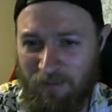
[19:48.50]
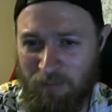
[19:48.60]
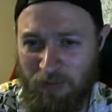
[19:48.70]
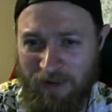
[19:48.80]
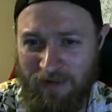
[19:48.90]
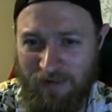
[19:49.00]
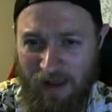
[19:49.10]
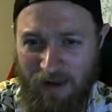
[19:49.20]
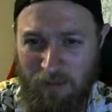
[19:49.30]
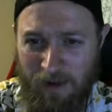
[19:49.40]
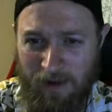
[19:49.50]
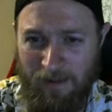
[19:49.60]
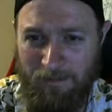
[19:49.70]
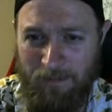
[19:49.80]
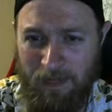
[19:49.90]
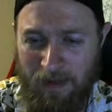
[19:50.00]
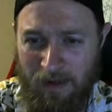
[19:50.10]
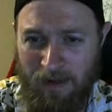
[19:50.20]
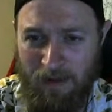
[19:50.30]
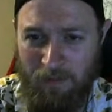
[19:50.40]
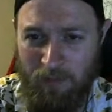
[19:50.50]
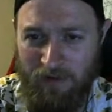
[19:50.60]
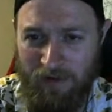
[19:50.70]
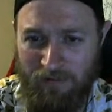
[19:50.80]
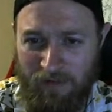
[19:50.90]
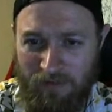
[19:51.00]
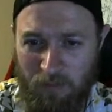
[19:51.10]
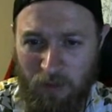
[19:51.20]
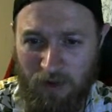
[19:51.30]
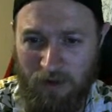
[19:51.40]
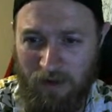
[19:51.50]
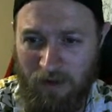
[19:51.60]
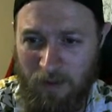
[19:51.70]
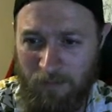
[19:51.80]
pretty excited about it, but definitely some work here.